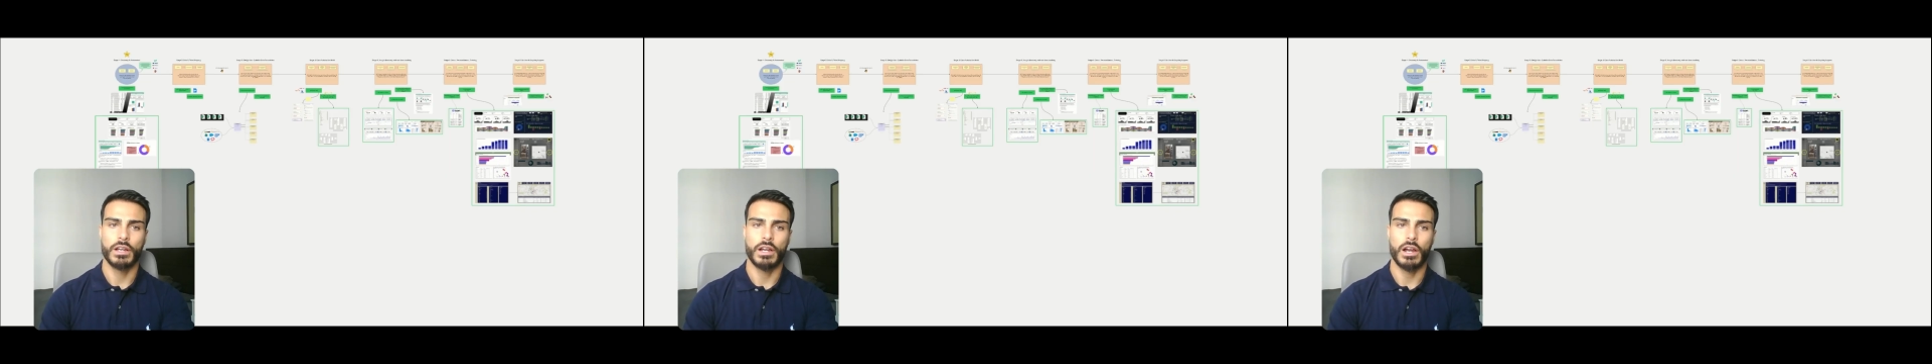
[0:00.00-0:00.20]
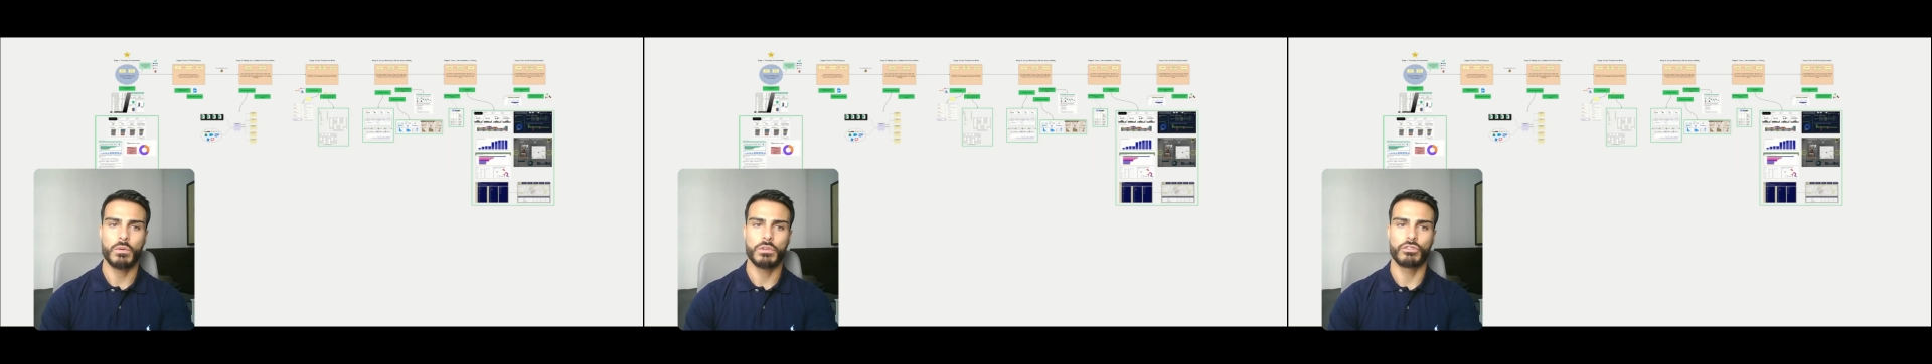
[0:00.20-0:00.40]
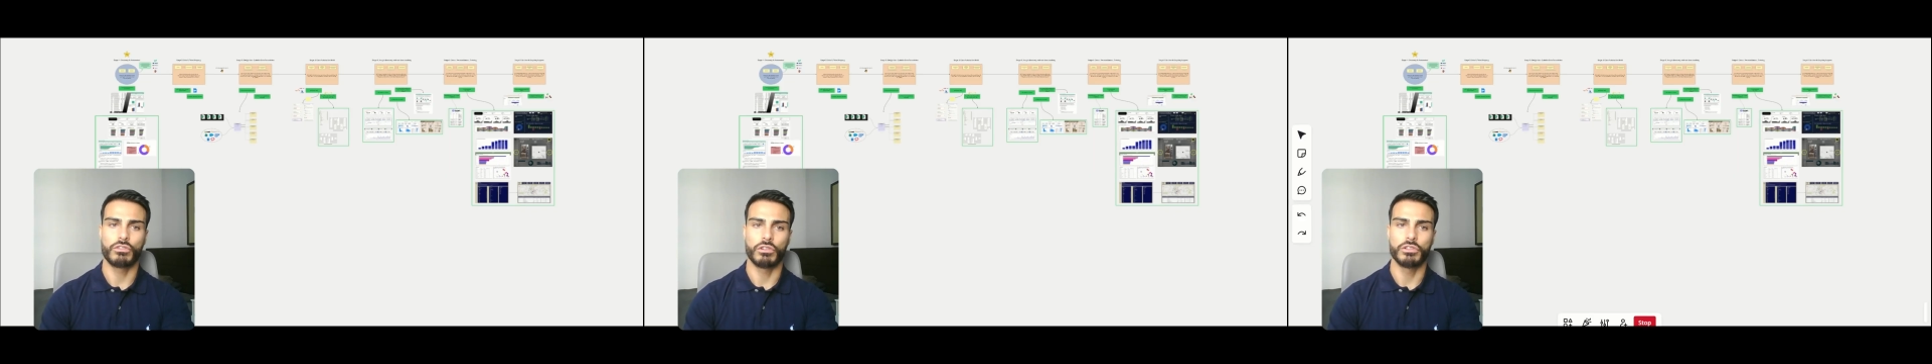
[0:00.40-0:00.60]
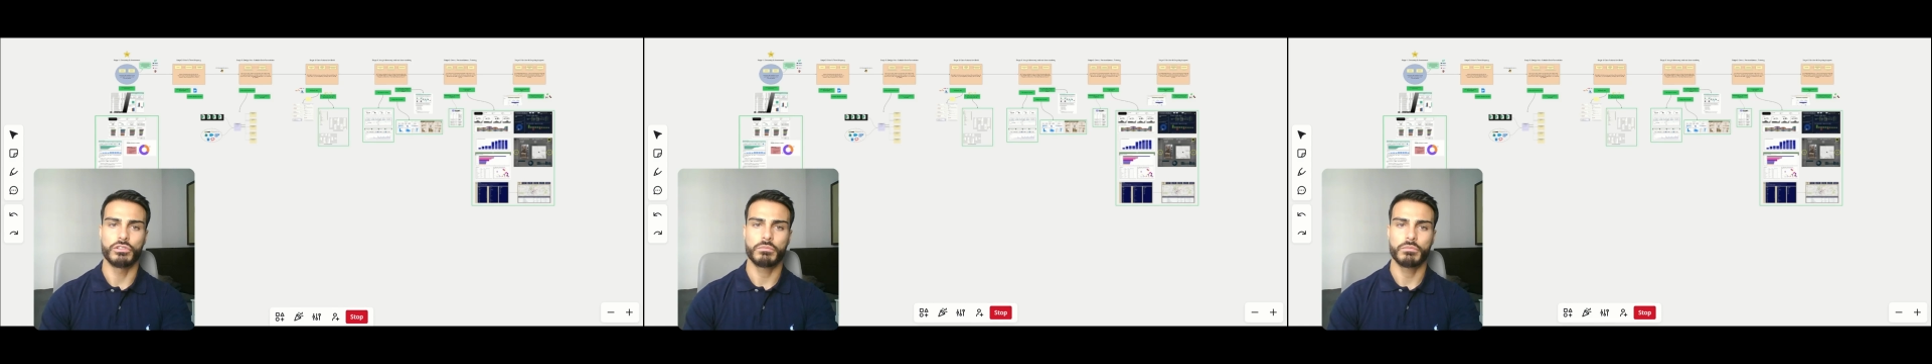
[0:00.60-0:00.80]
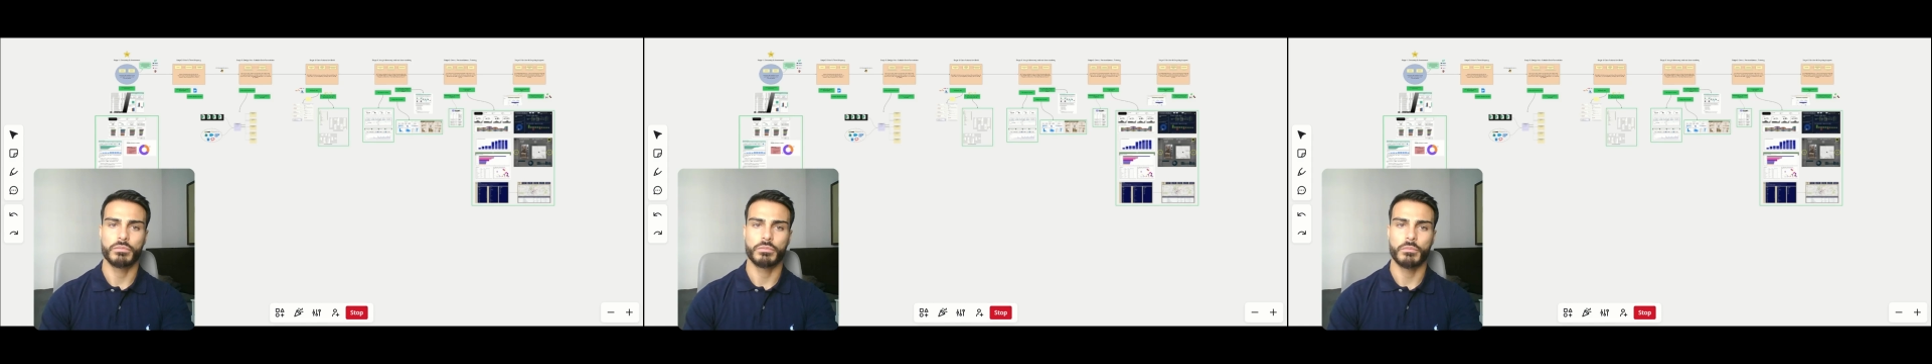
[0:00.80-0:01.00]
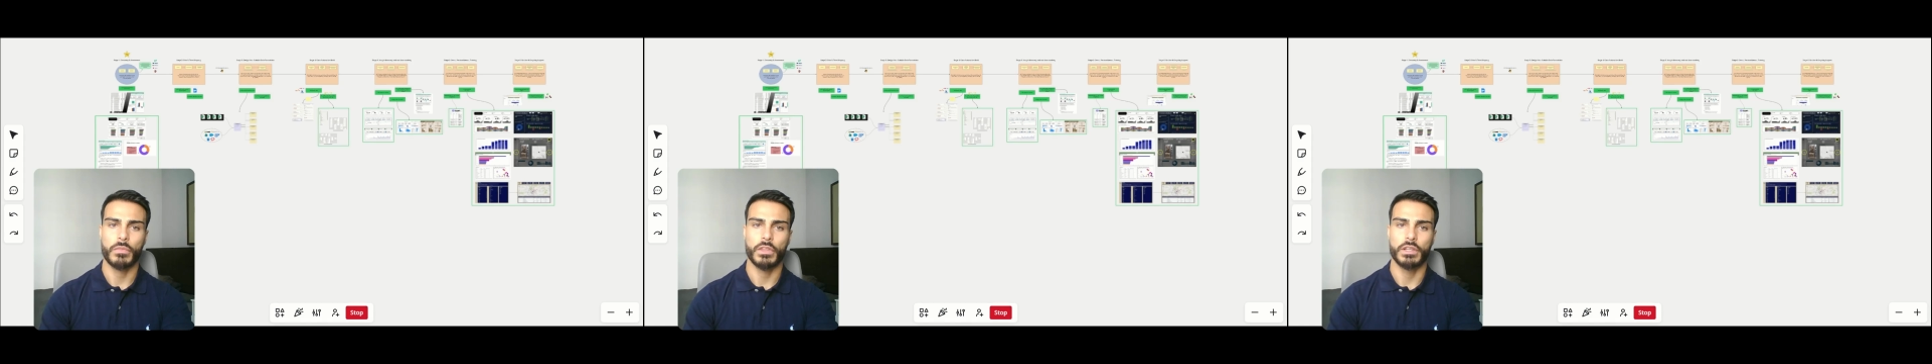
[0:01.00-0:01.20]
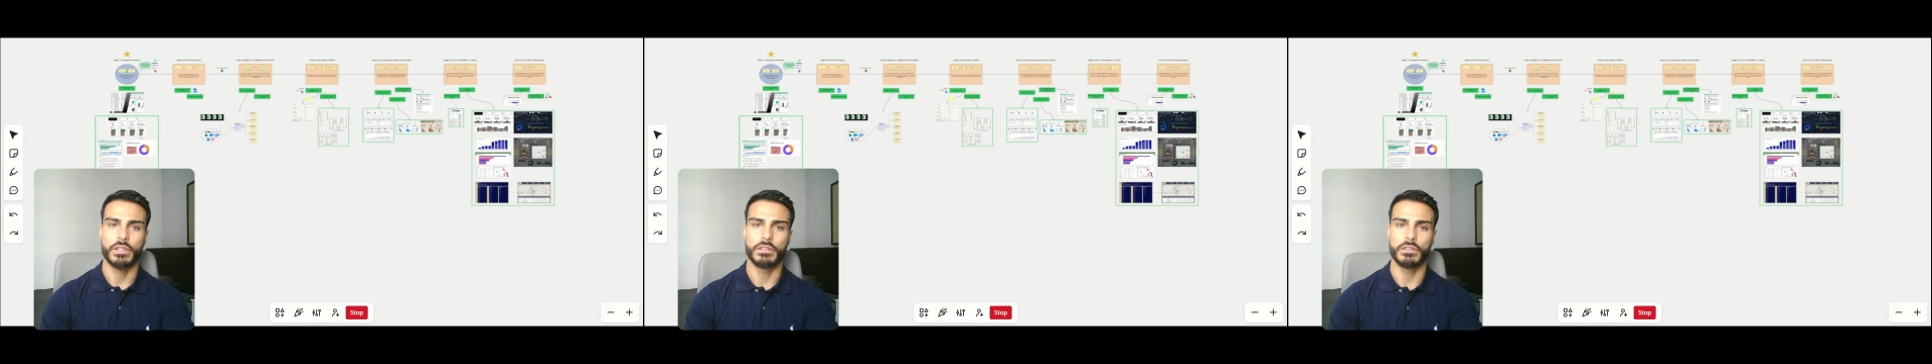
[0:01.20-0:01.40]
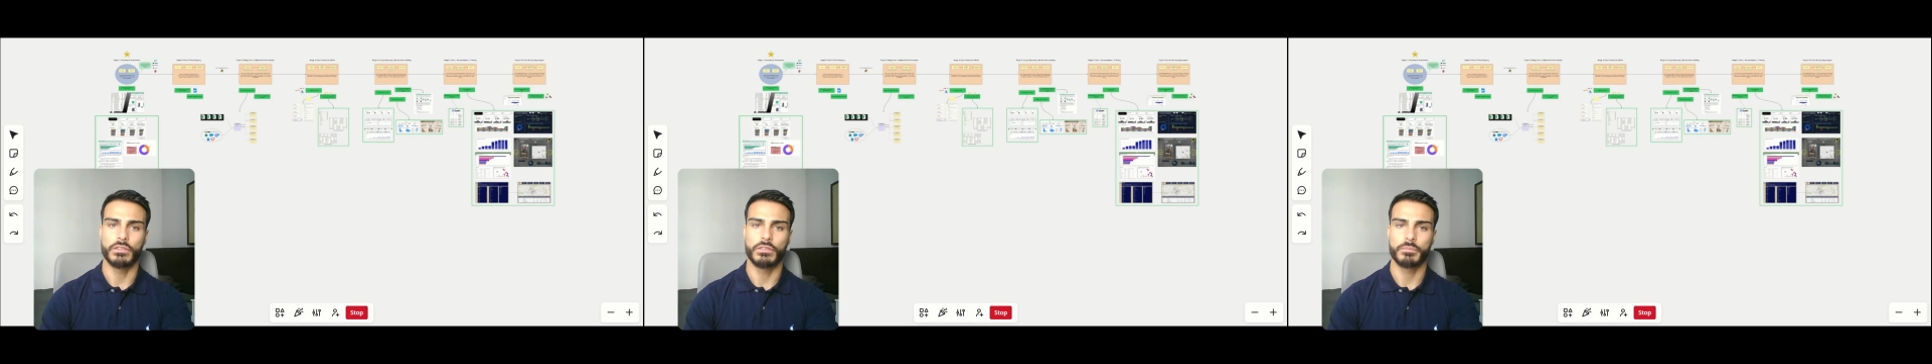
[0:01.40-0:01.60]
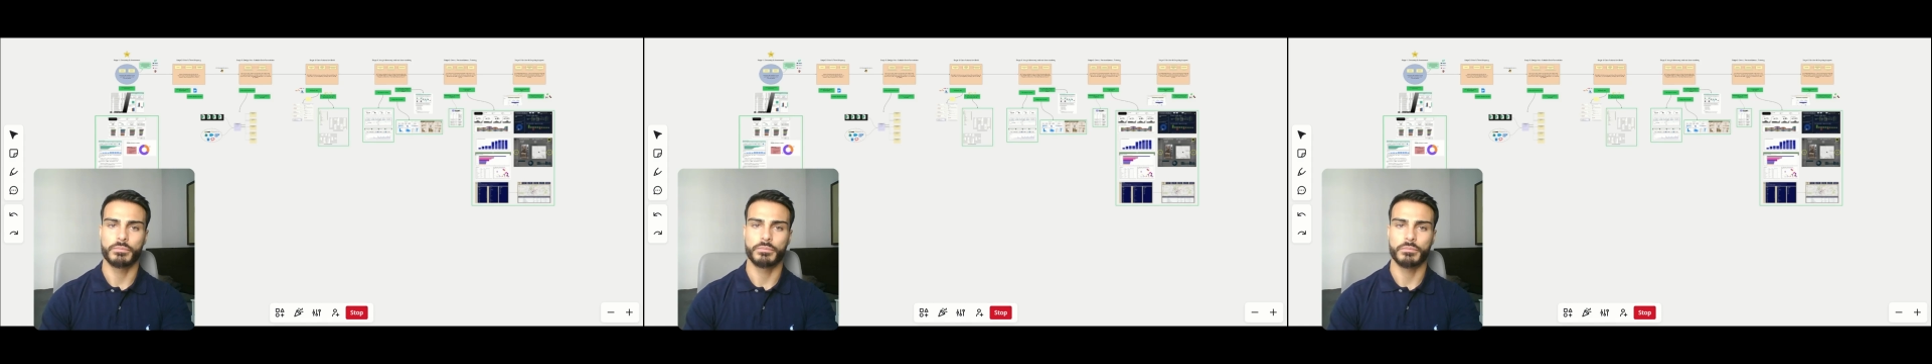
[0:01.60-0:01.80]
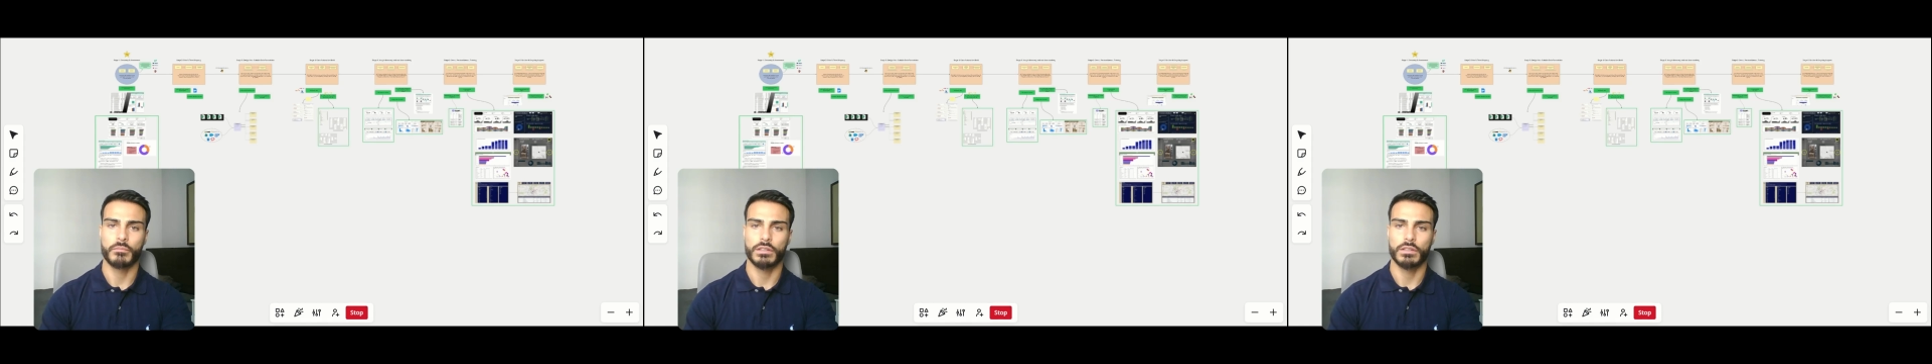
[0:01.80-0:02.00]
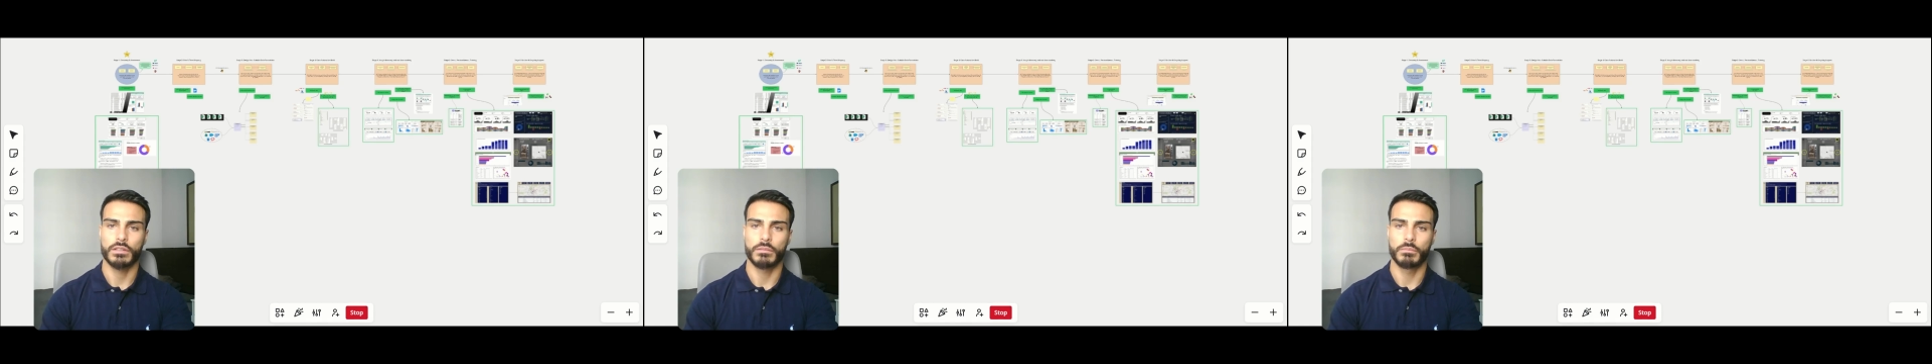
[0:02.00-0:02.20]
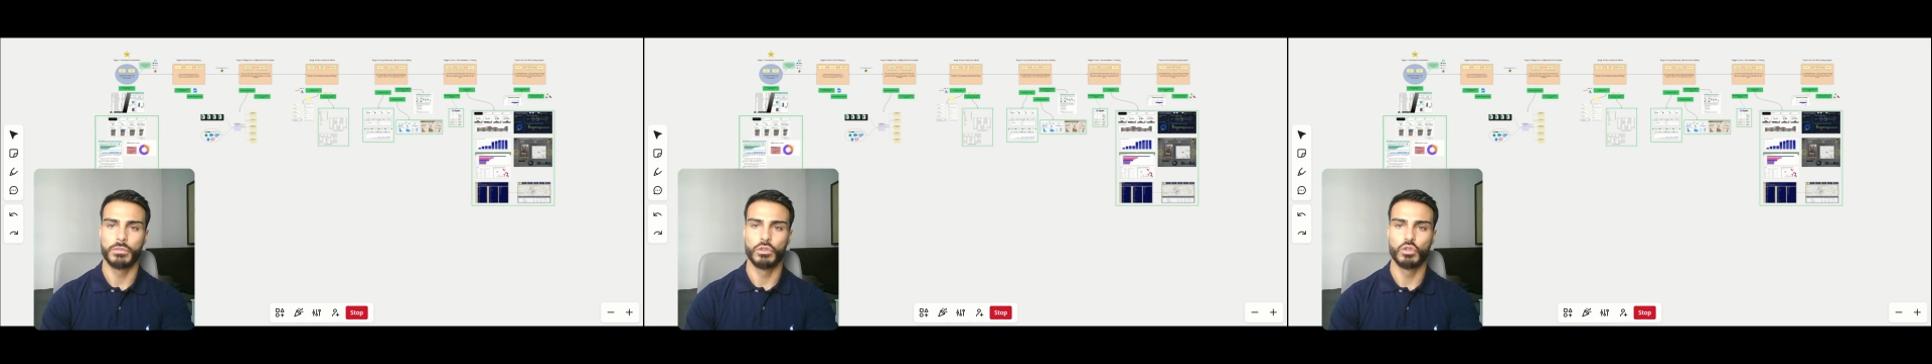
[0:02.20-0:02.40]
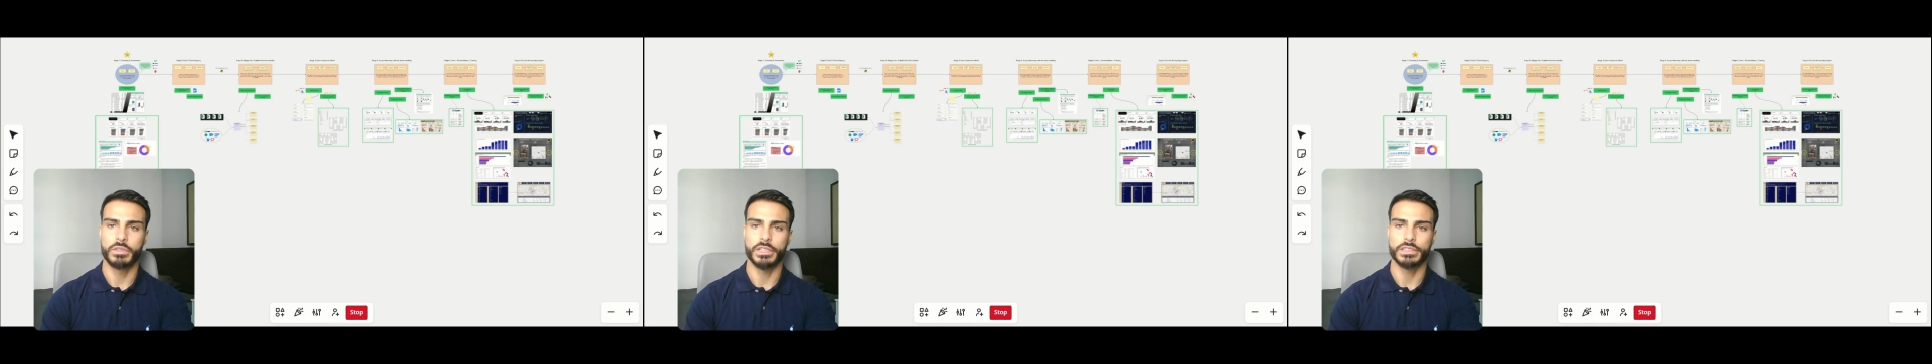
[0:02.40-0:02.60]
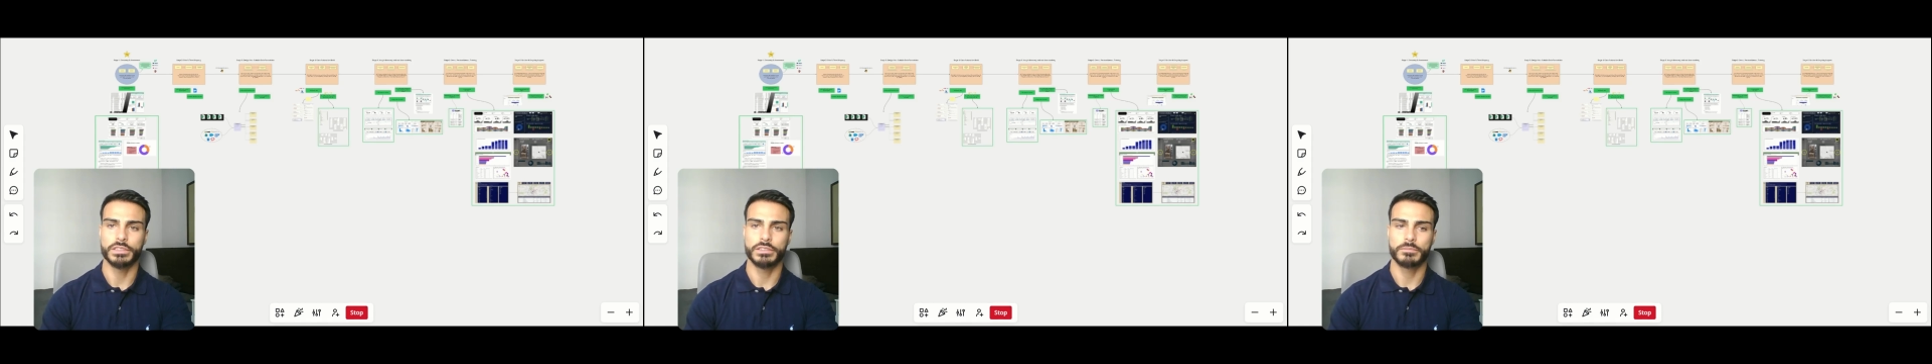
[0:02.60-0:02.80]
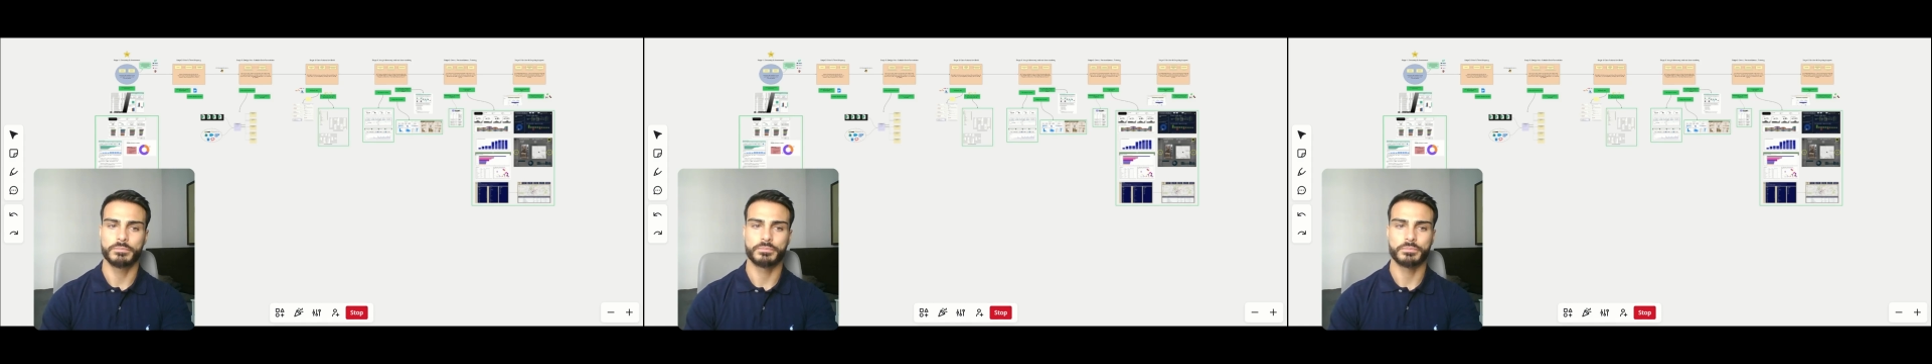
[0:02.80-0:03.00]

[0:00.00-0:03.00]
I will show you. It is blueprint.